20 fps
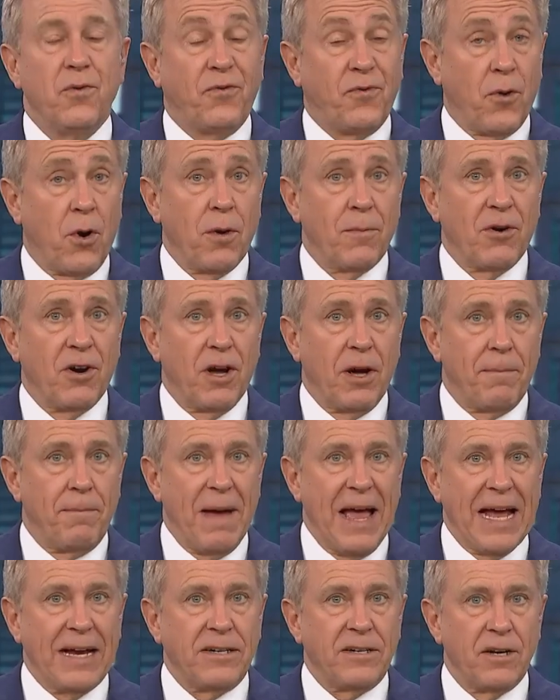Former
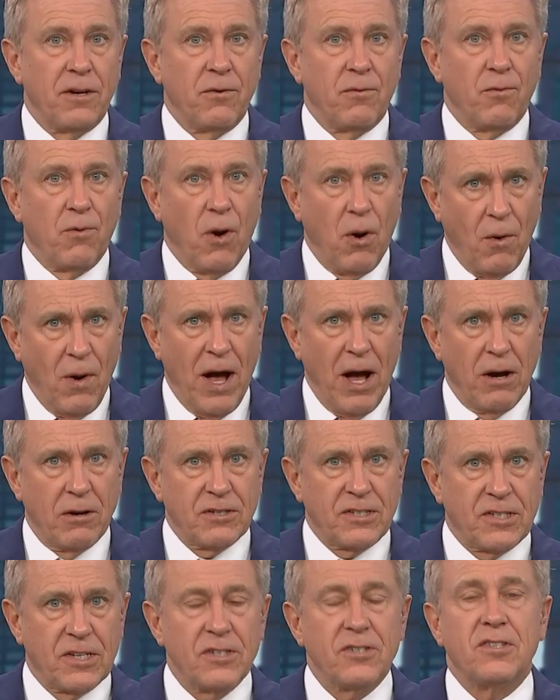abandoned row
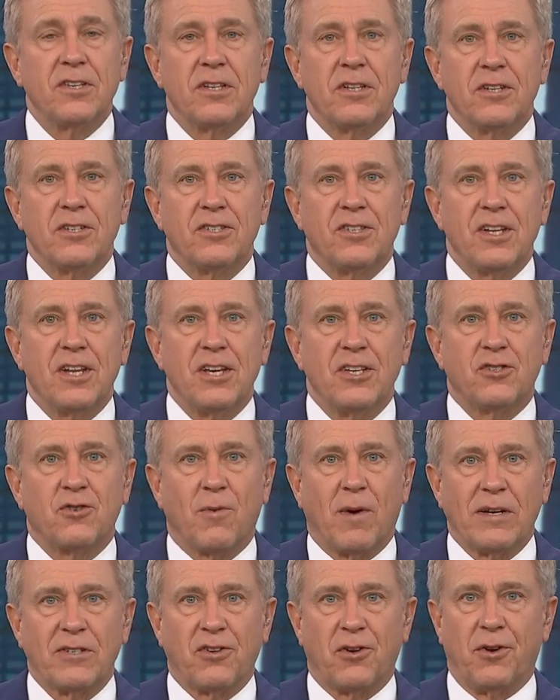houses in the
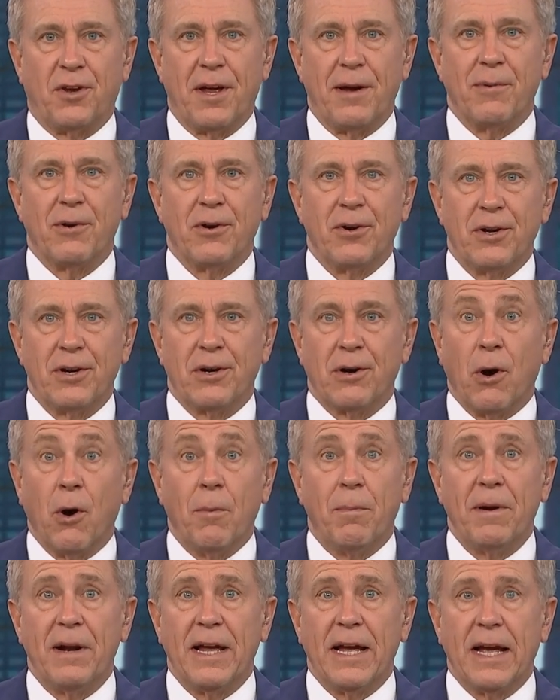city's Russell neighborhood are
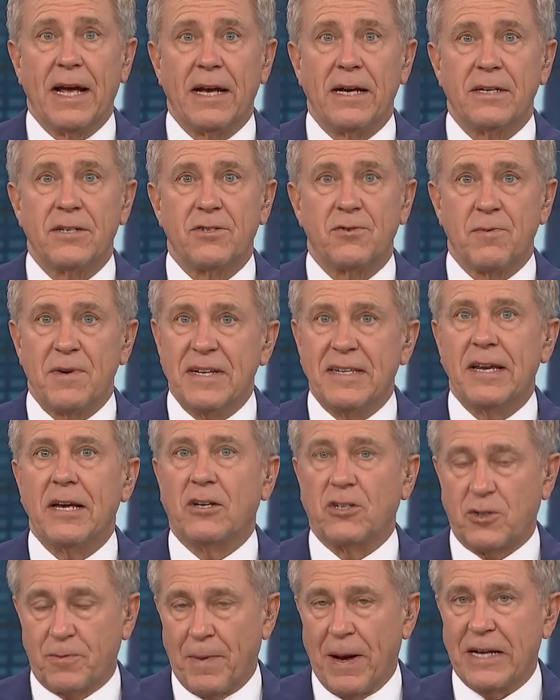opening as
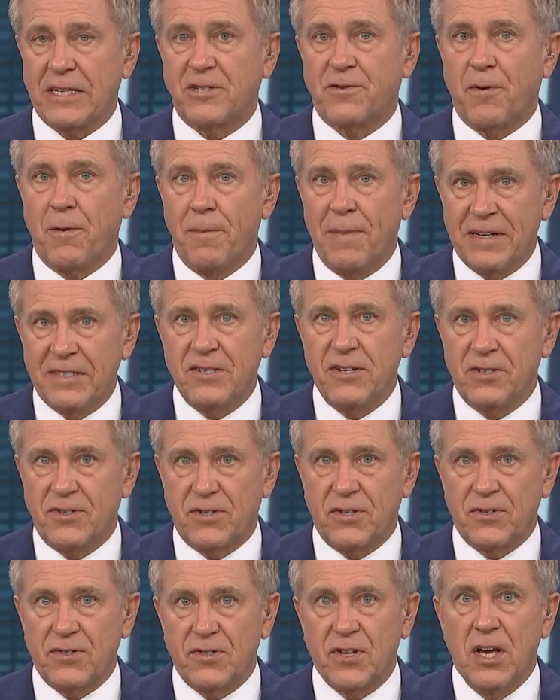retail spots for
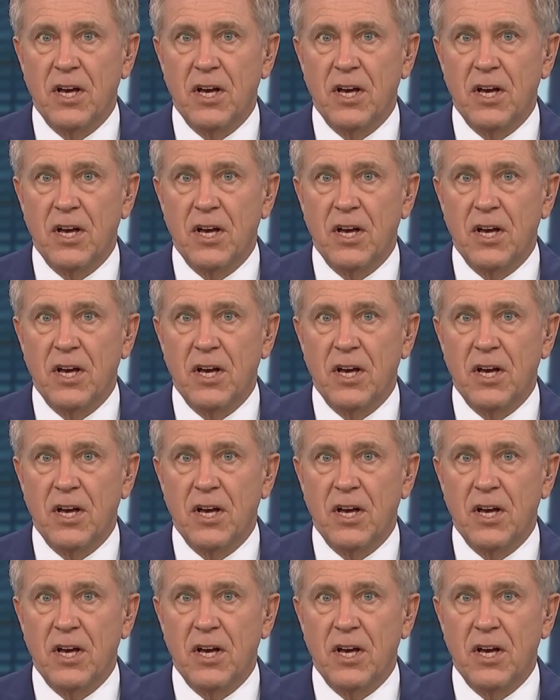businesses.